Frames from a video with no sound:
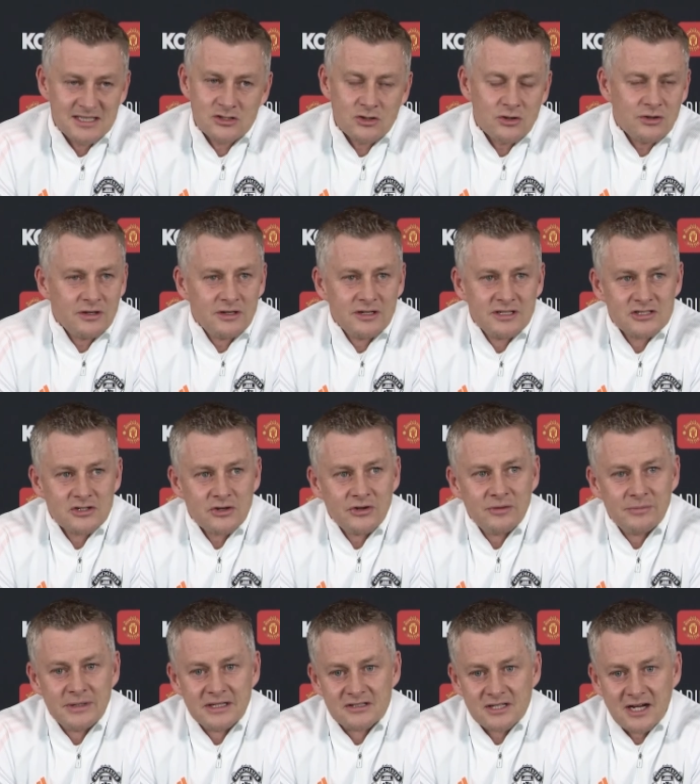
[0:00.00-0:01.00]
It's going
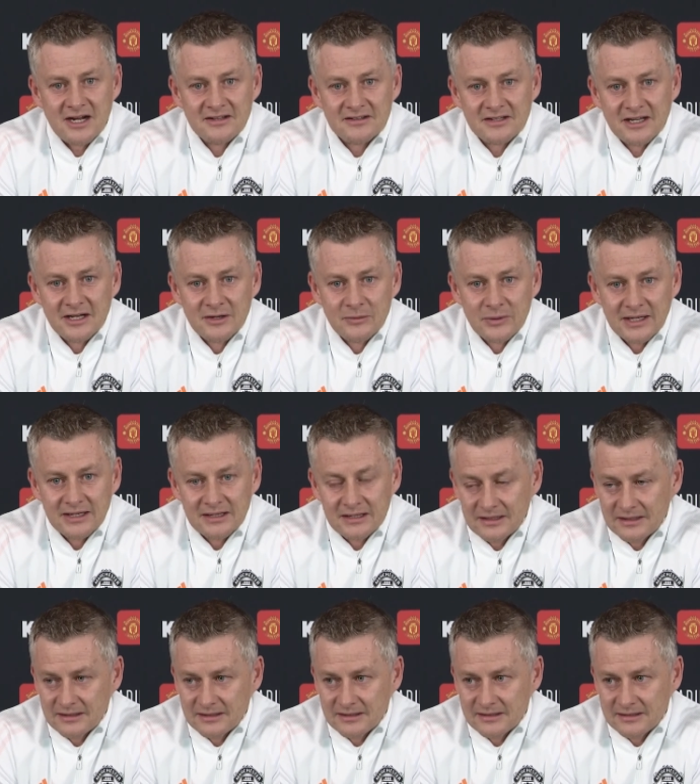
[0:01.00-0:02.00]
to be tight anyway,
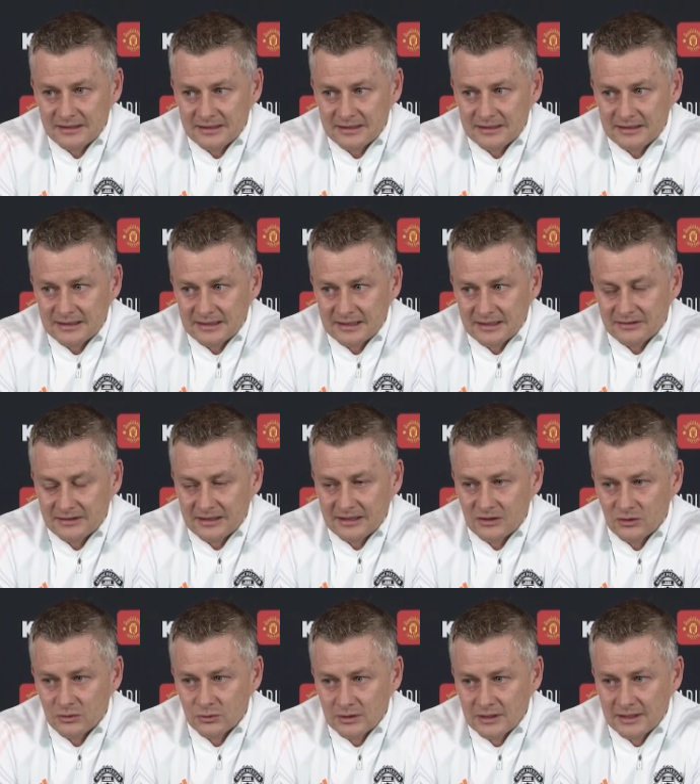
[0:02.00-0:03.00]
and I
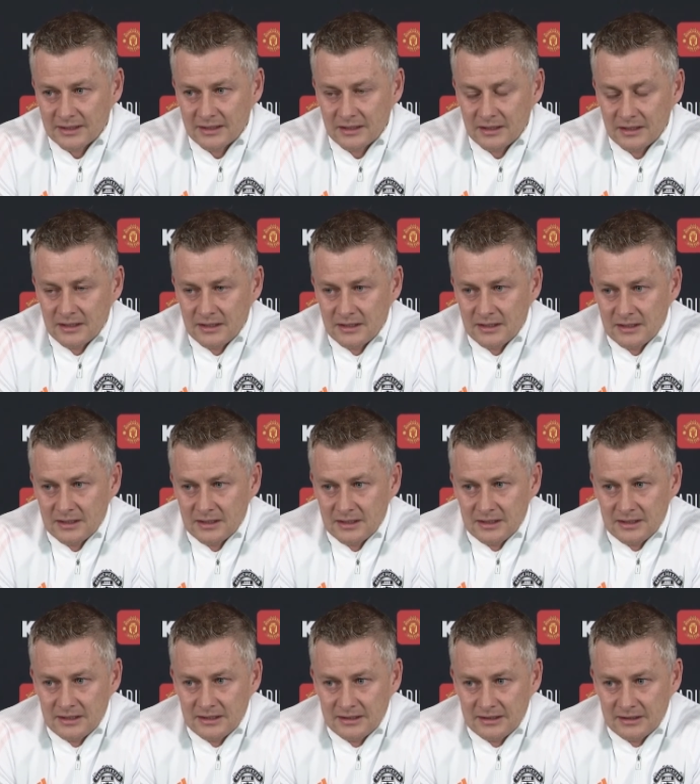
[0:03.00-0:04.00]
think only
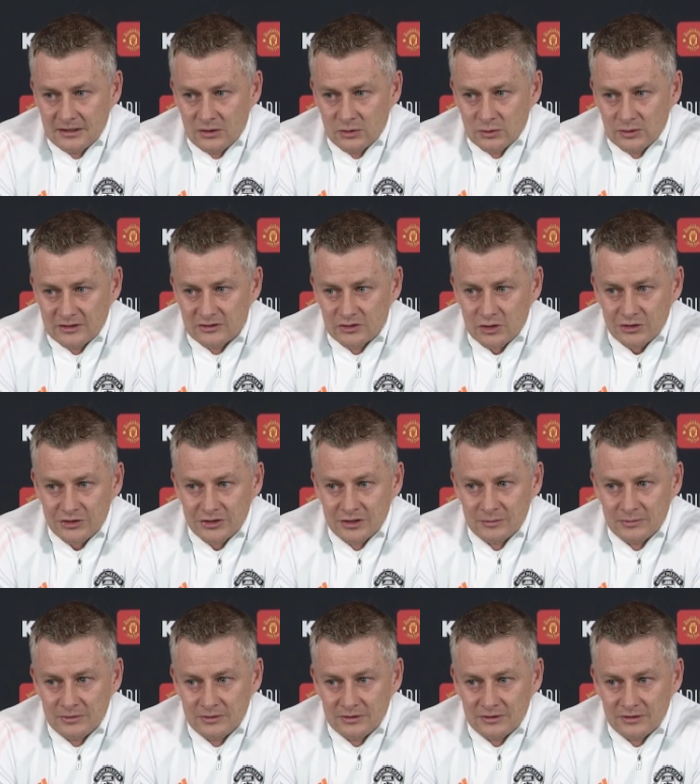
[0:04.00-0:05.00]

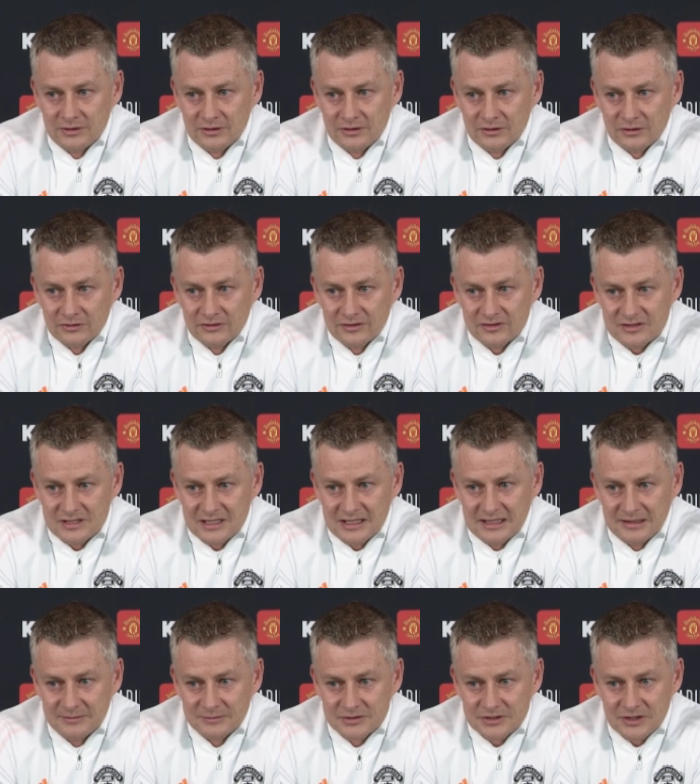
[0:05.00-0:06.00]
Tottenham or the
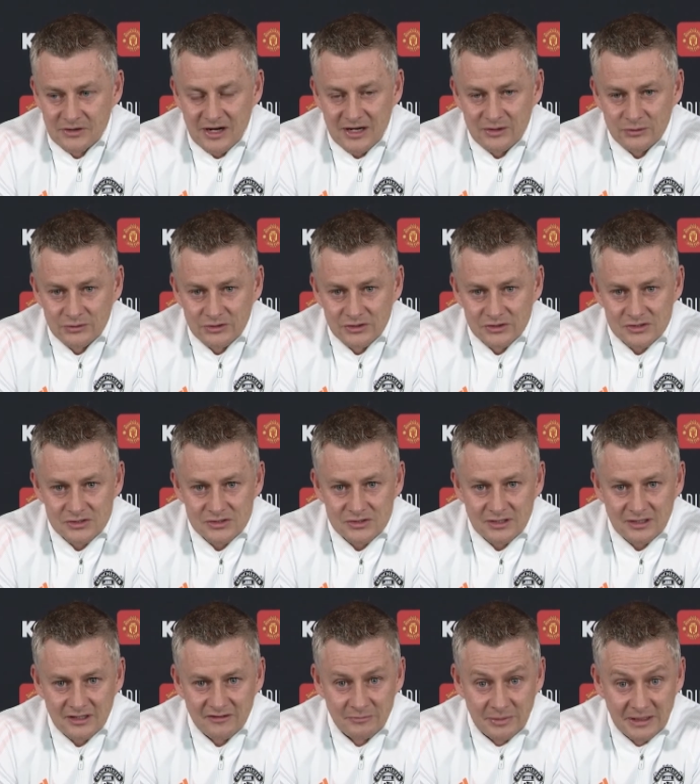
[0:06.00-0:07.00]
teams around
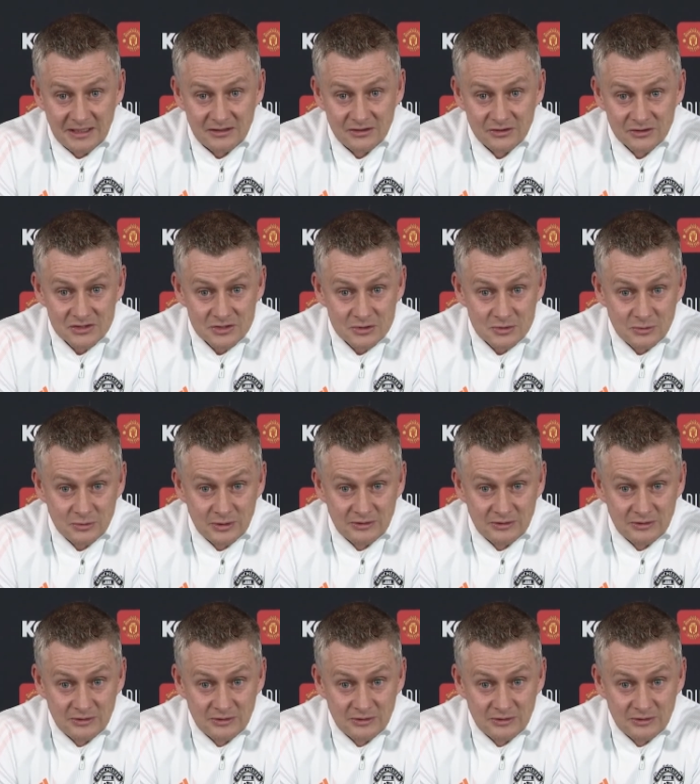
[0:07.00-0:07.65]
us have beaten us.